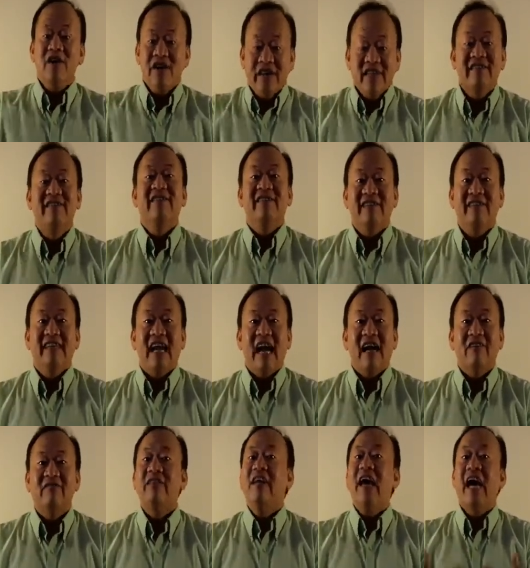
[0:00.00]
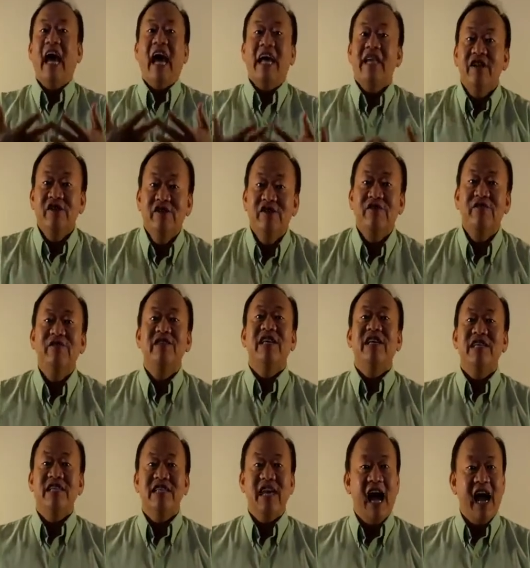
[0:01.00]
you can sit down and do
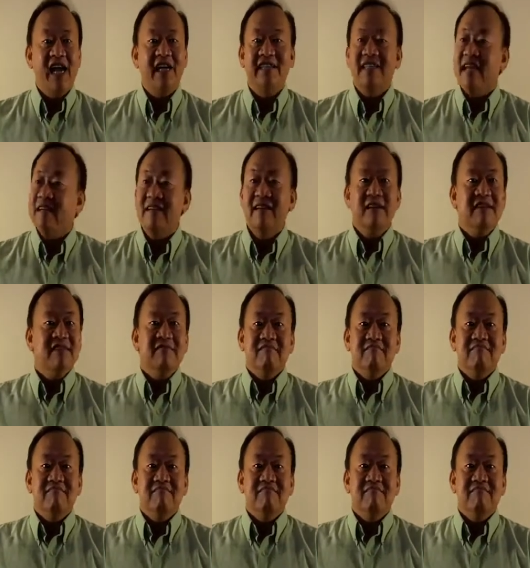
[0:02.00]
these signs and